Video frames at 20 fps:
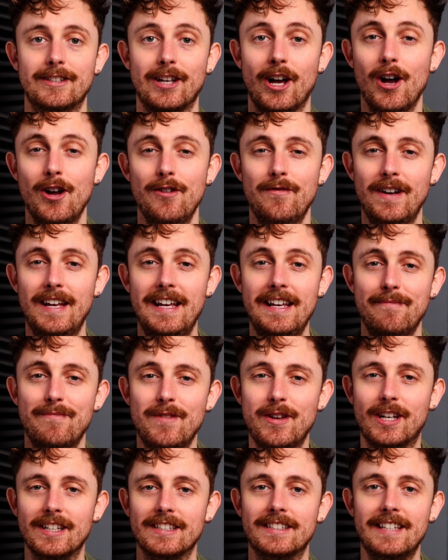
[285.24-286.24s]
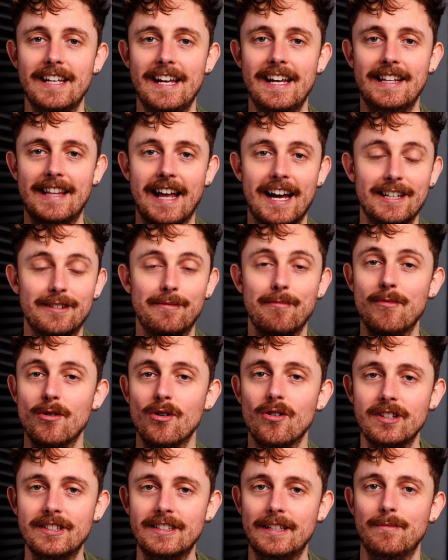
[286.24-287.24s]
So hopefully you can see that it's
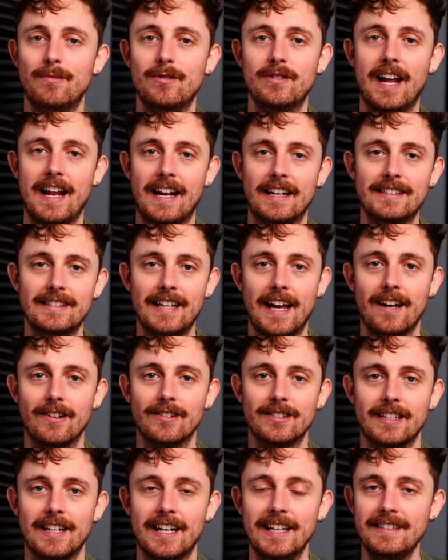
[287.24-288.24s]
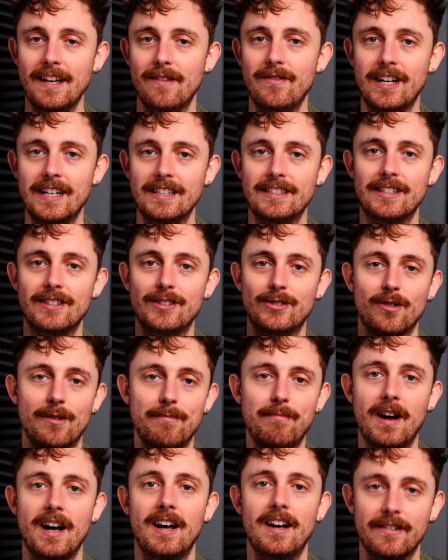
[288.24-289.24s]
more simple than it sounds. So let's have a listen to a
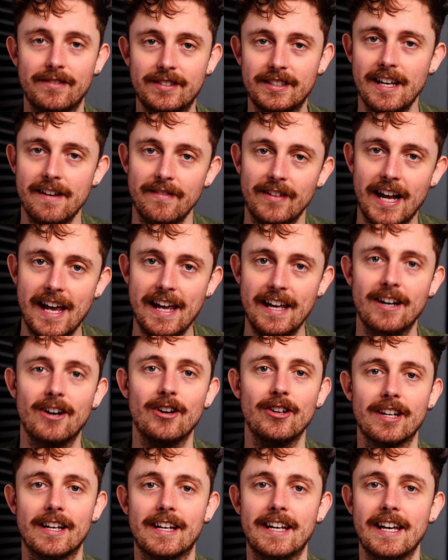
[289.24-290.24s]
bar of 7/8 on the